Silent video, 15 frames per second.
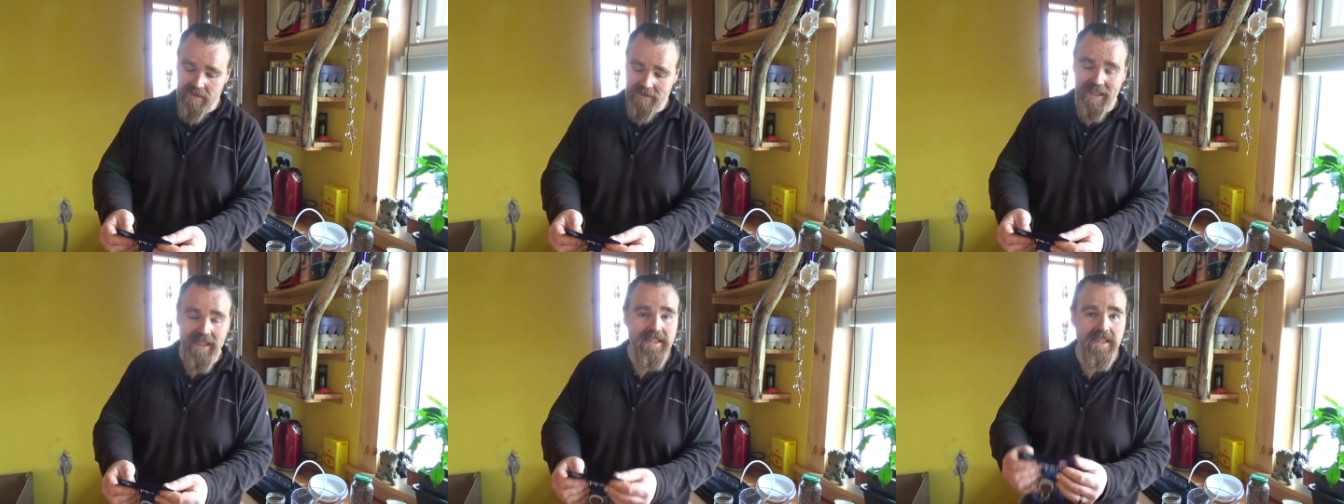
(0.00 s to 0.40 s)

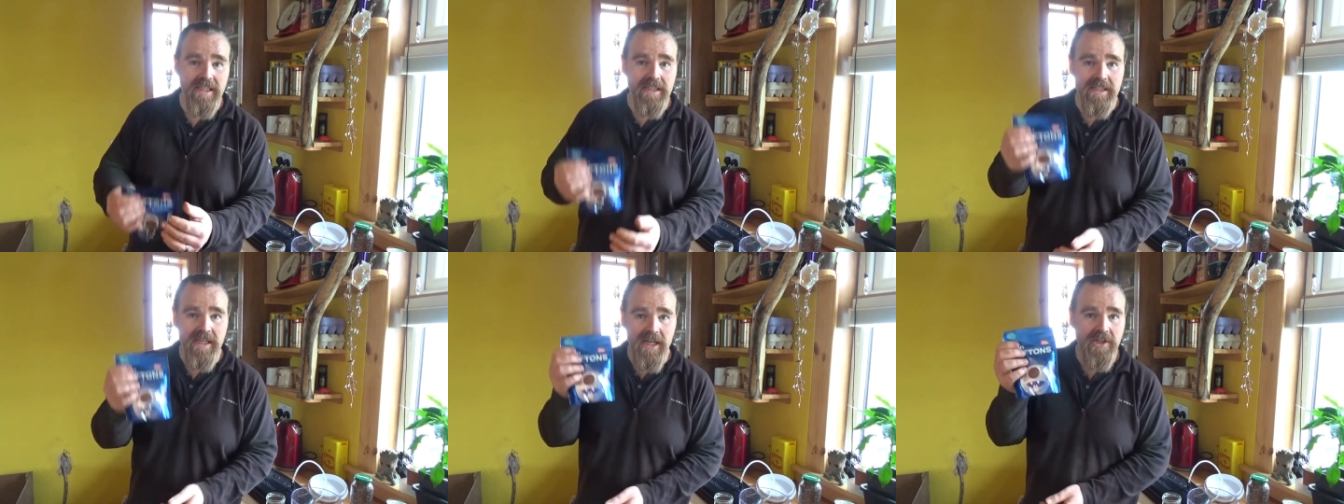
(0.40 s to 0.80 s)
That's the
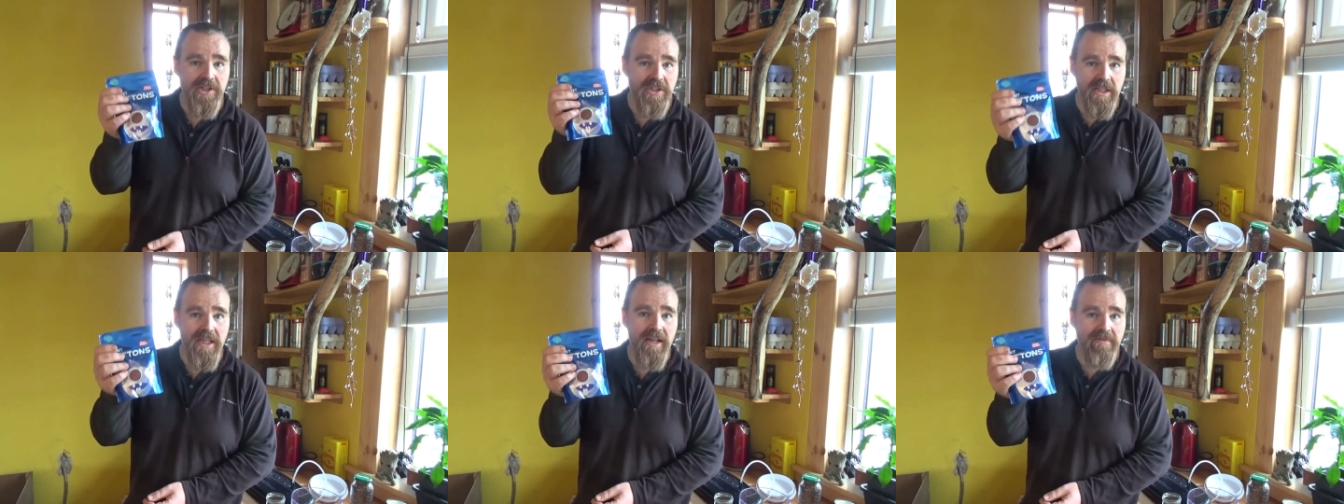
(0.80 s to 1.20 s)
entire
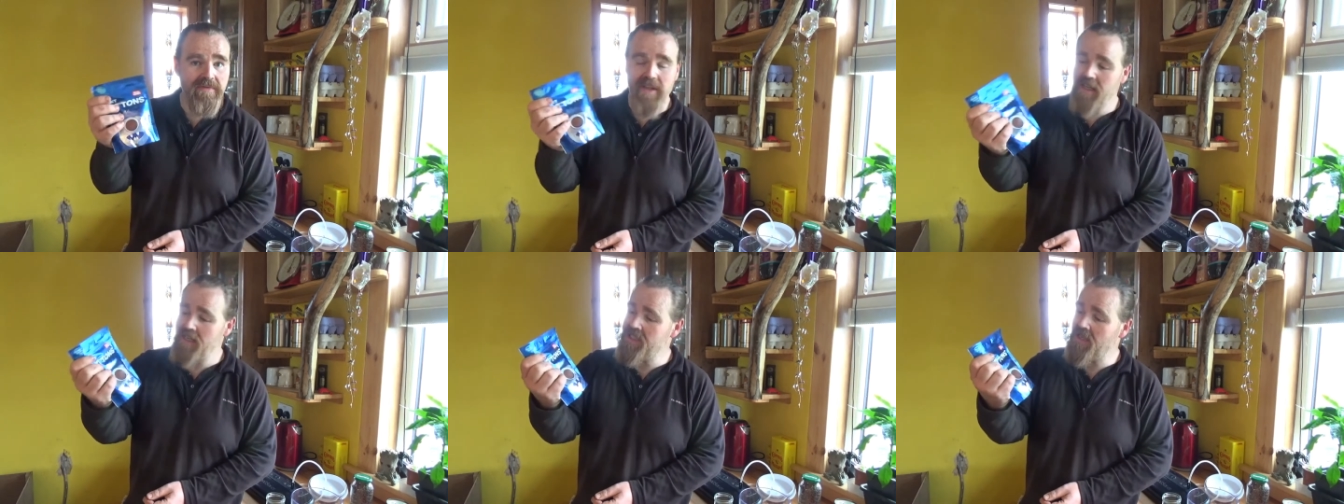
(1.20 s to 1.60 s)

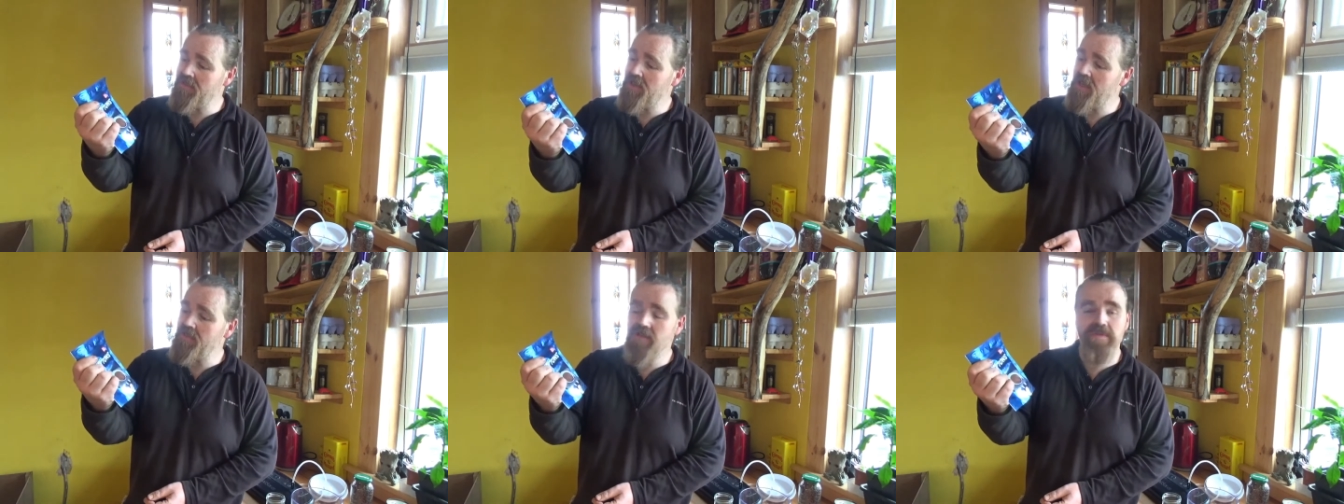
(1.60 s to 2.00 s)
shelf
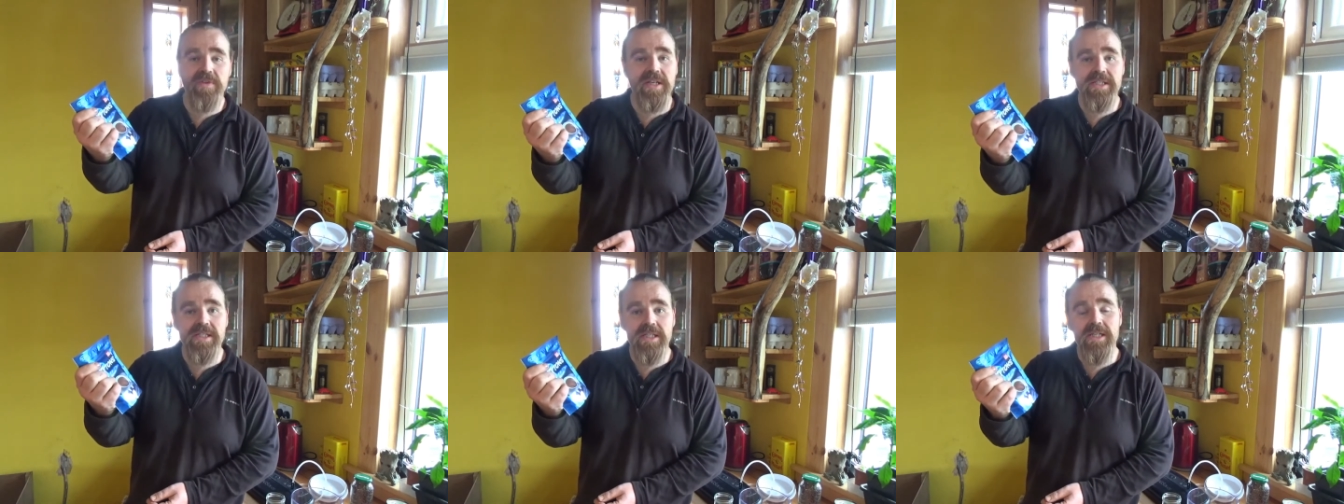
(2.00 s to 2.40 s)
life of
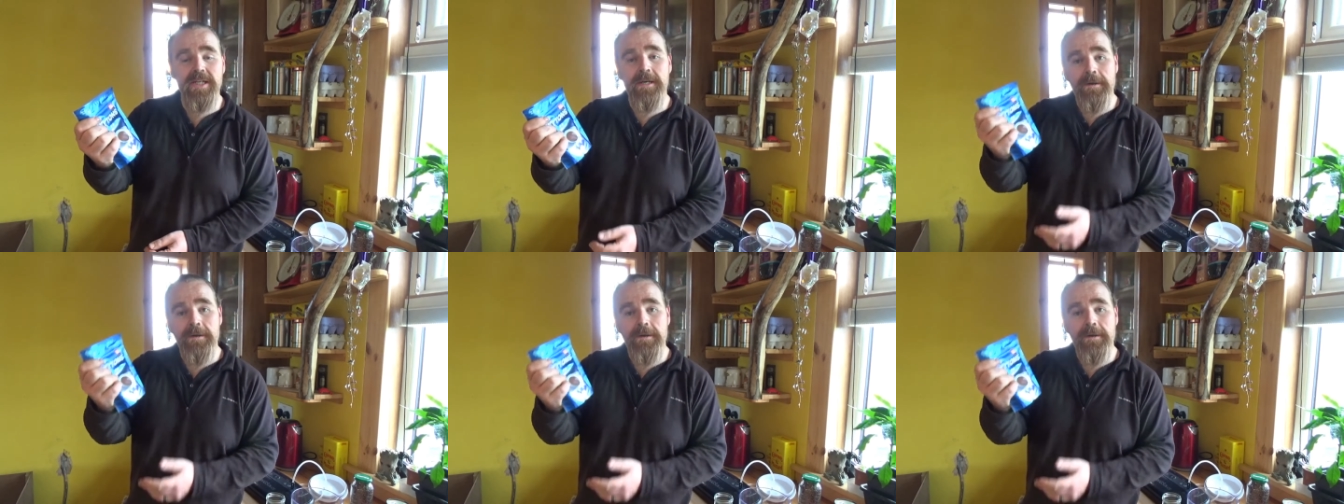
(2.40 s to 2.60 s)
this.